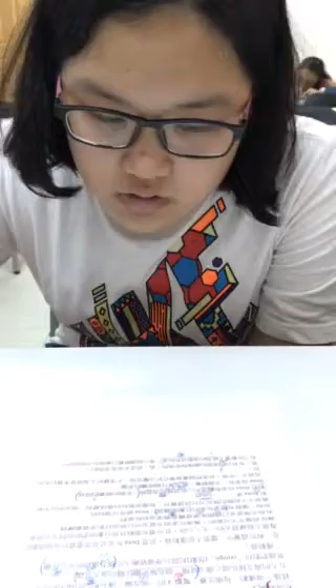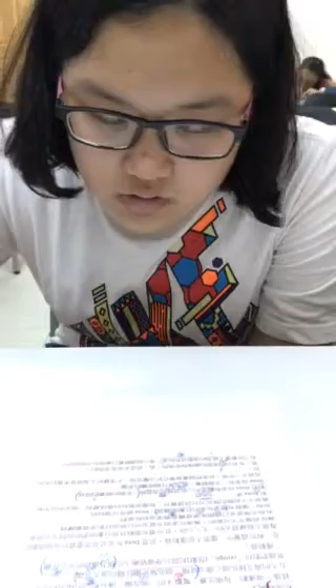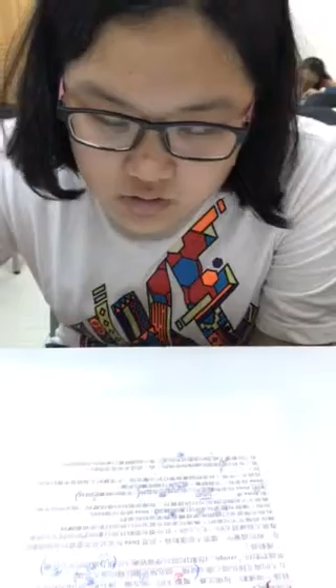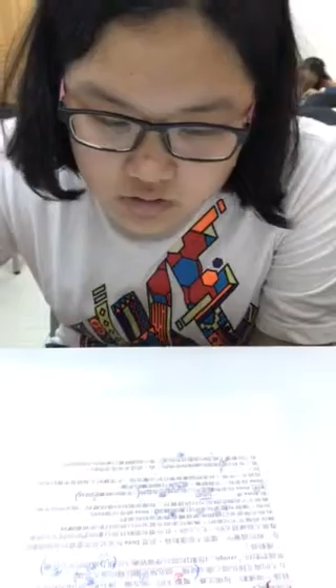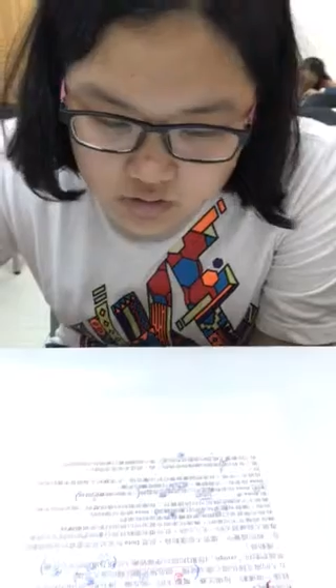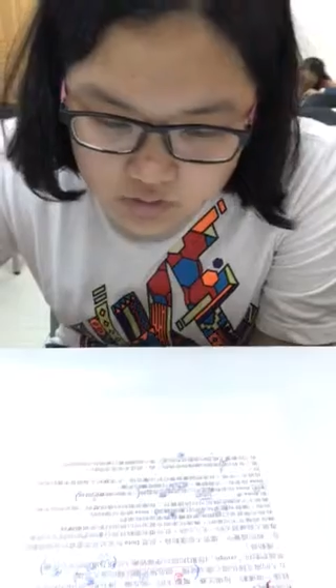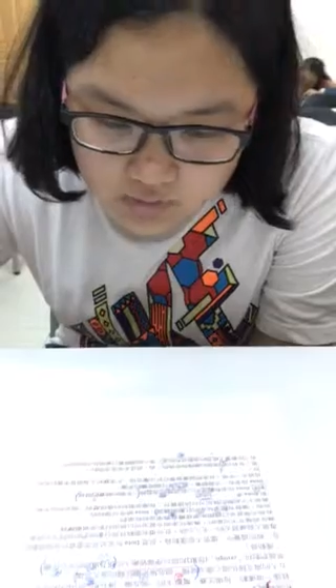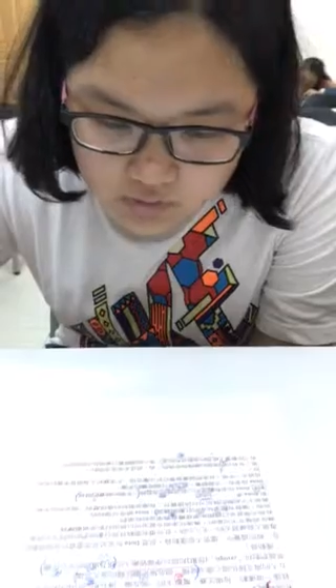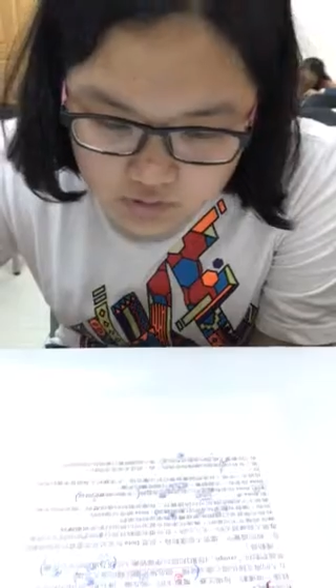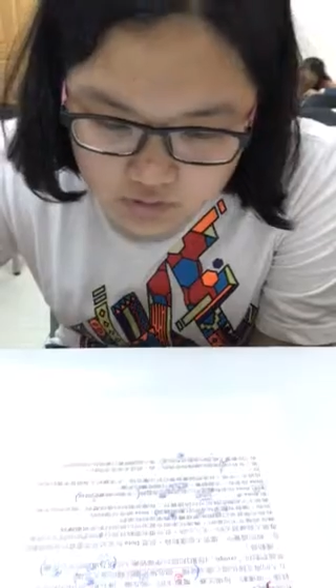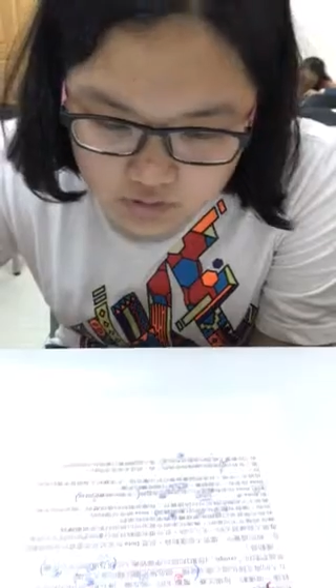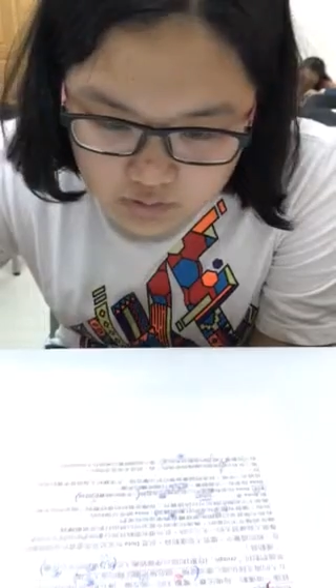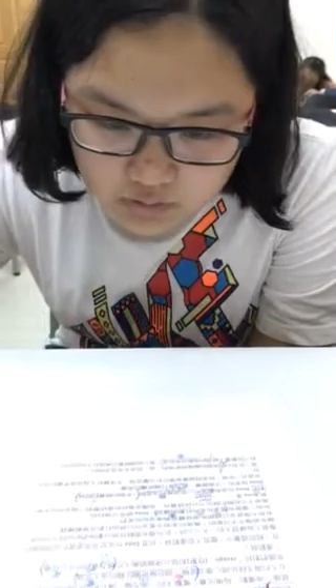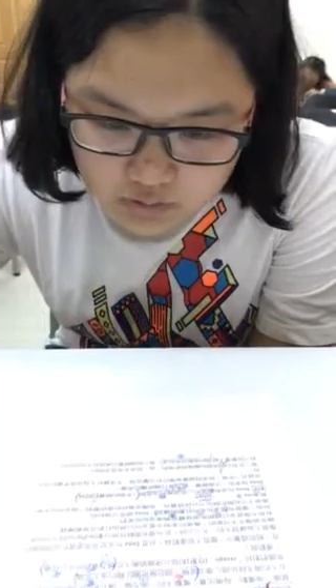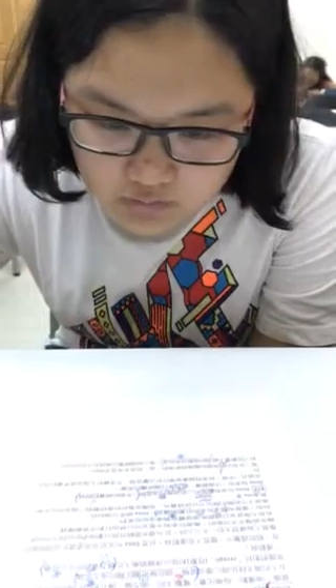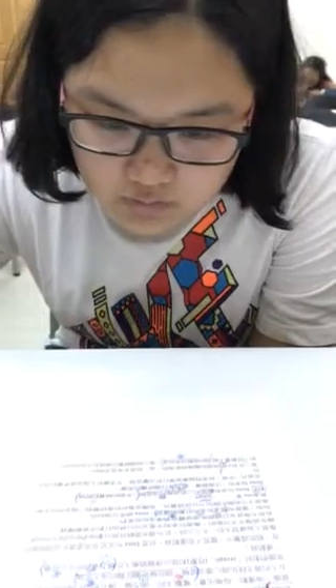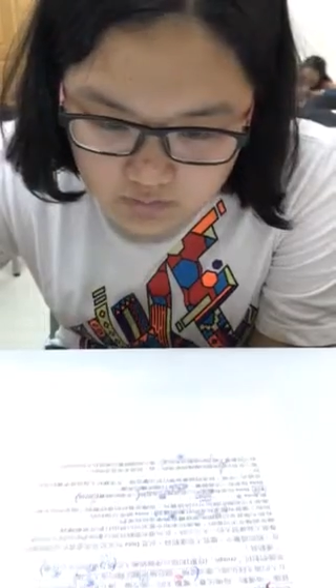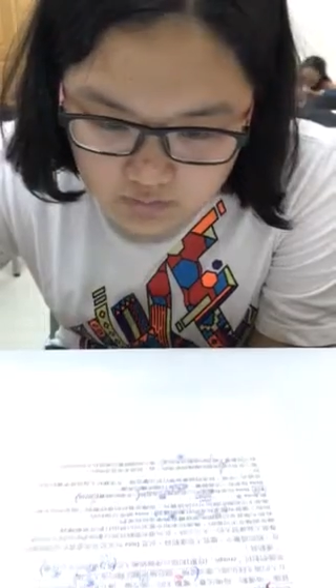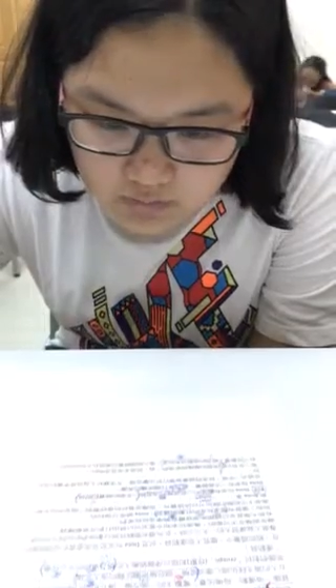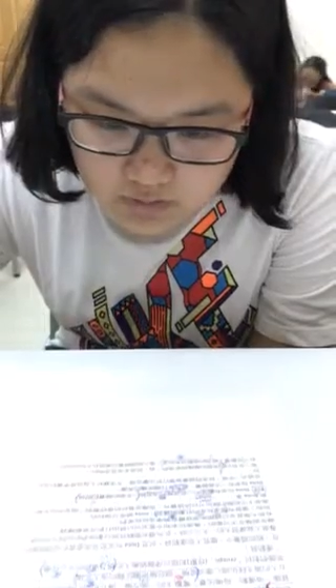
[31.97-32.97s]
esports
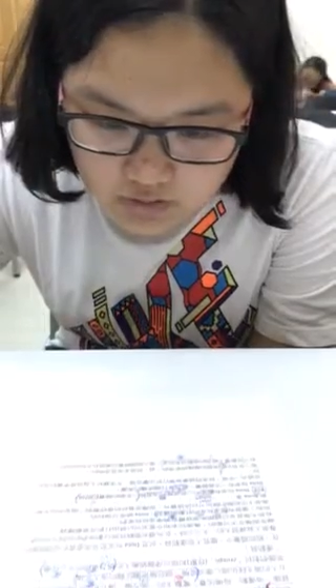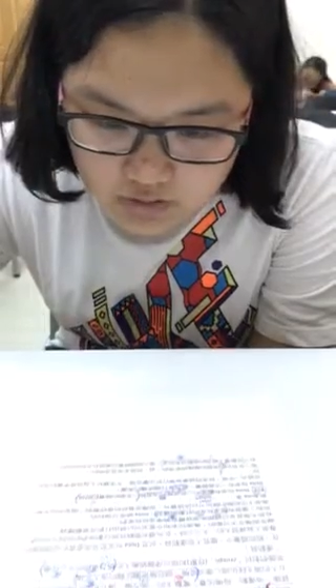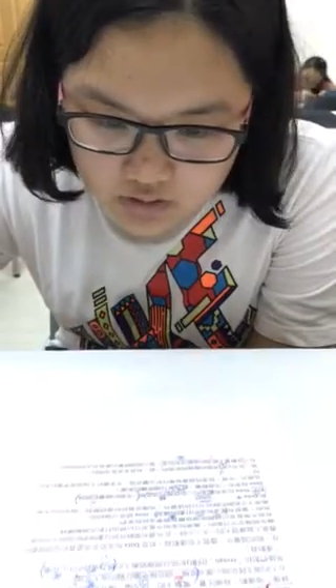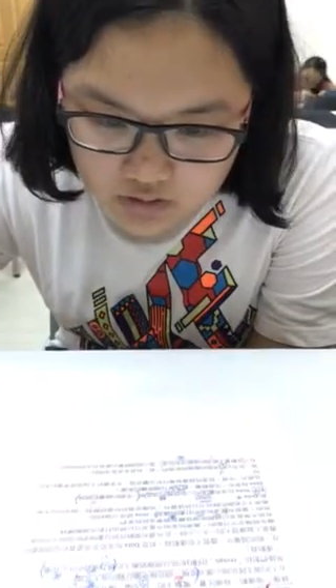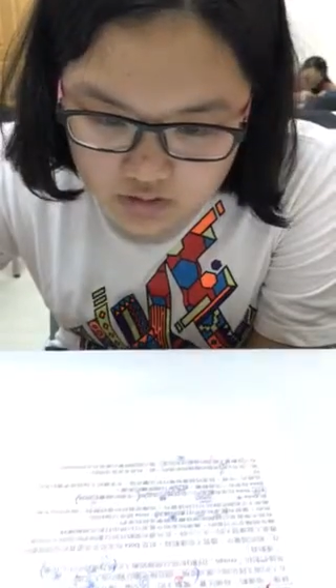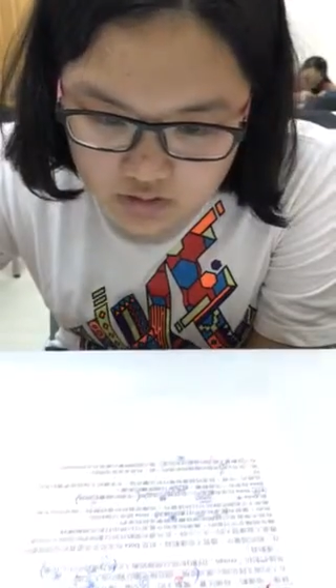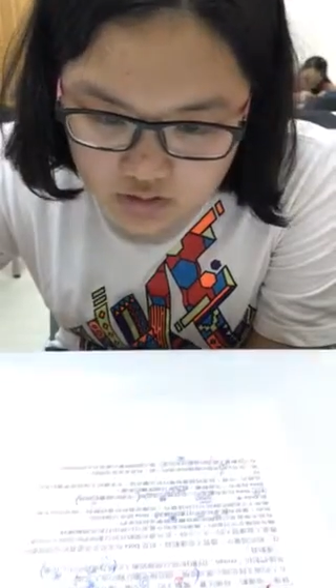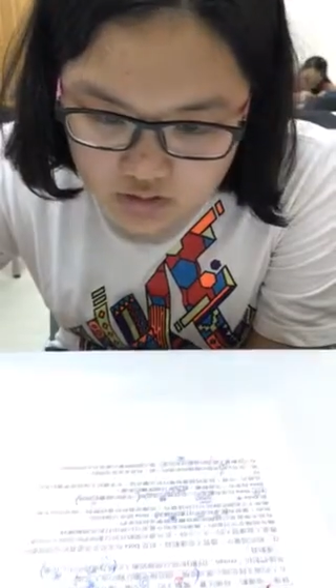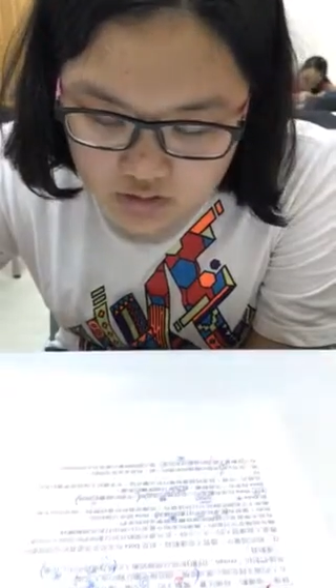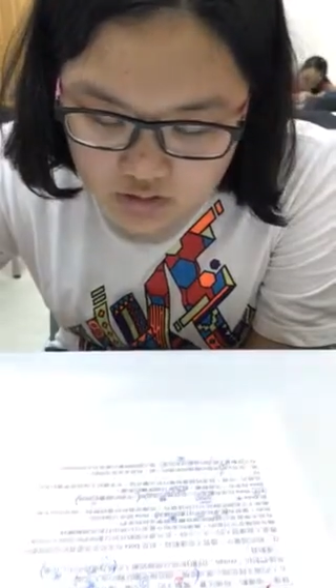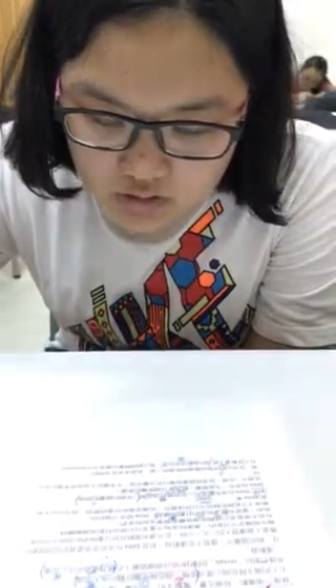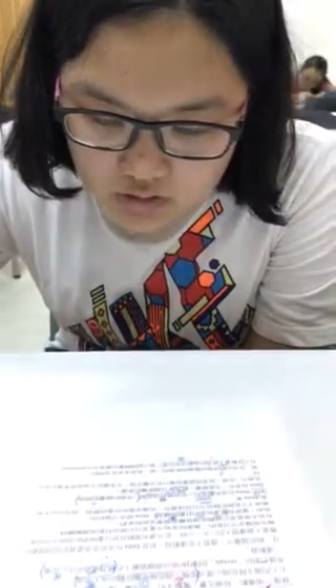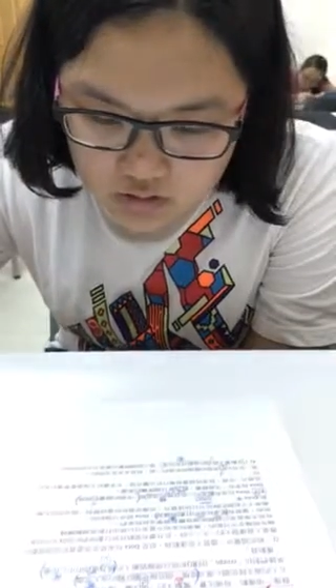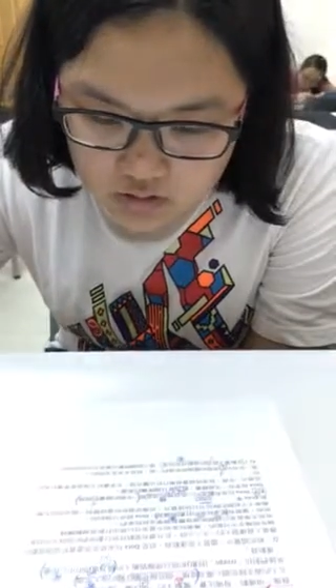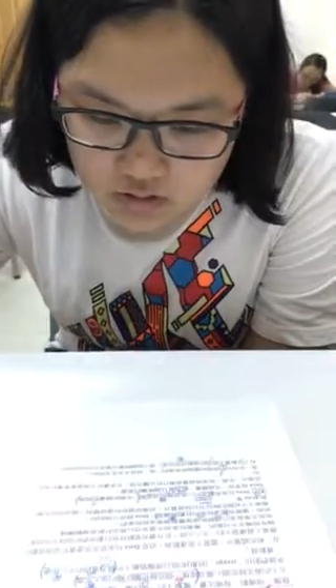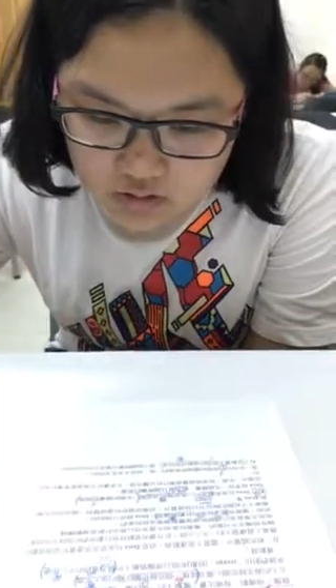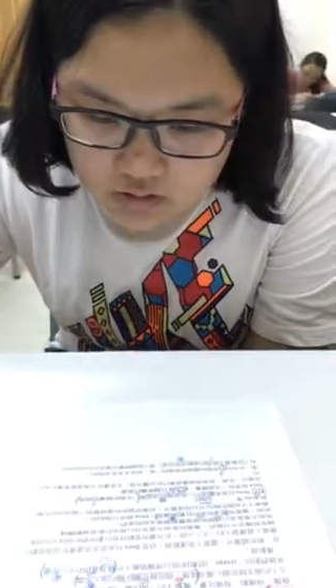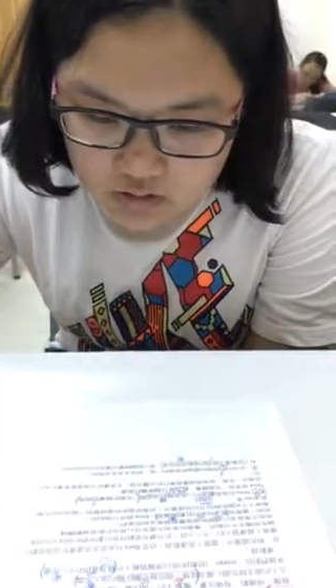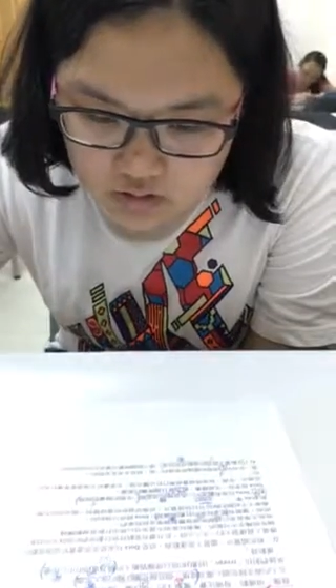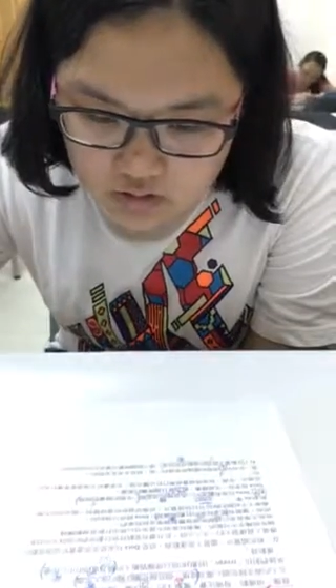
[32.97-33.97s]
movement
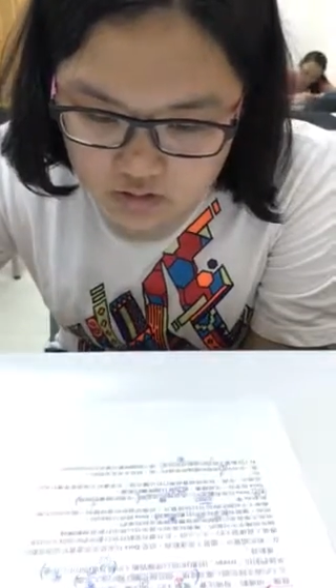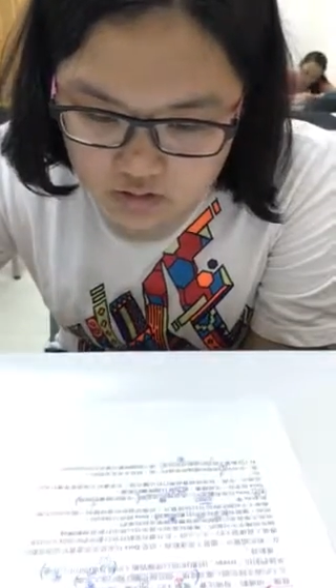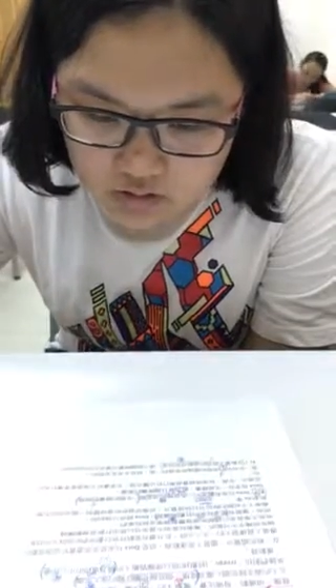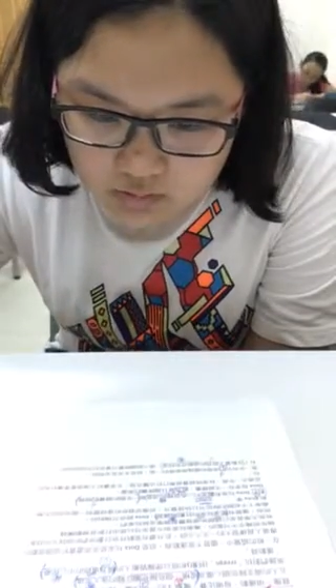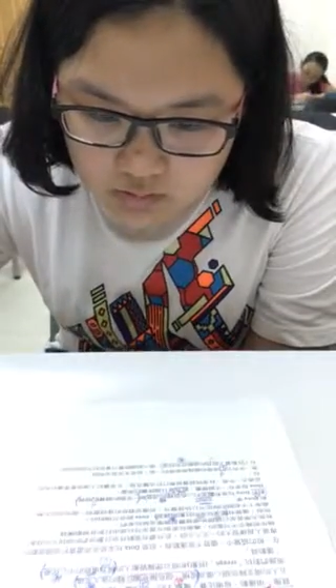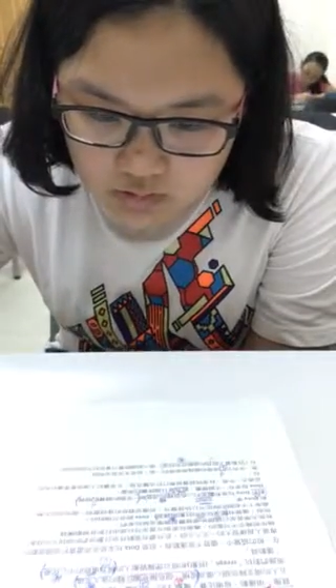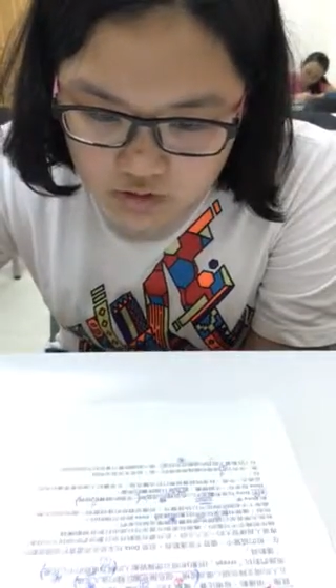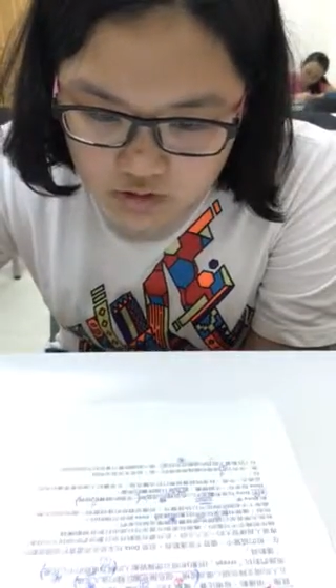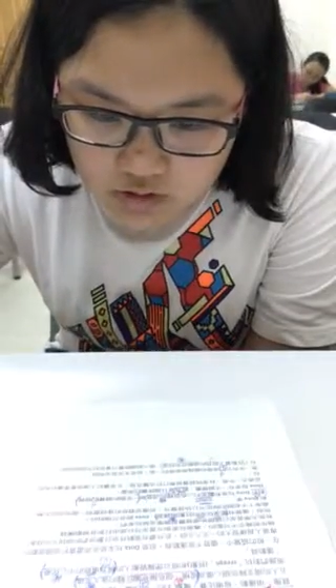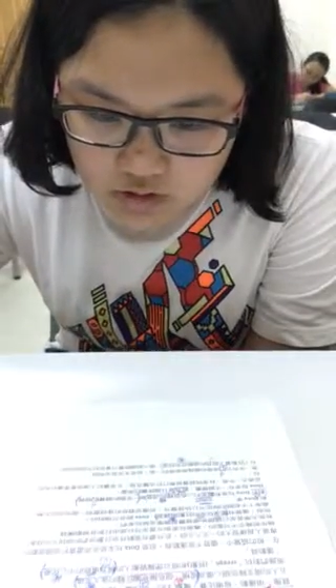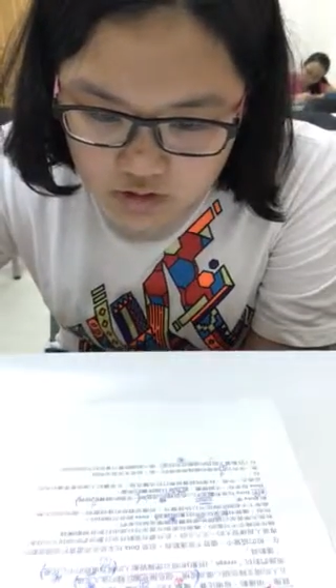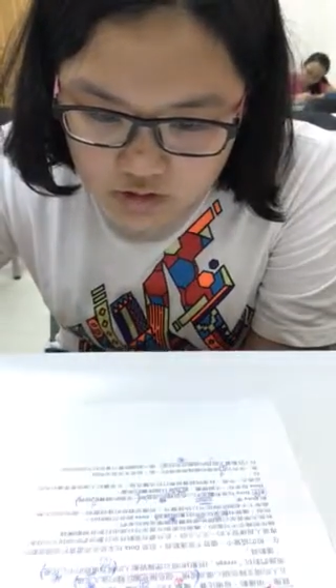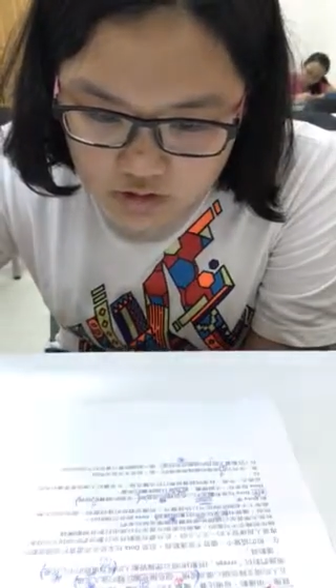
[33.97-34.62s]
simply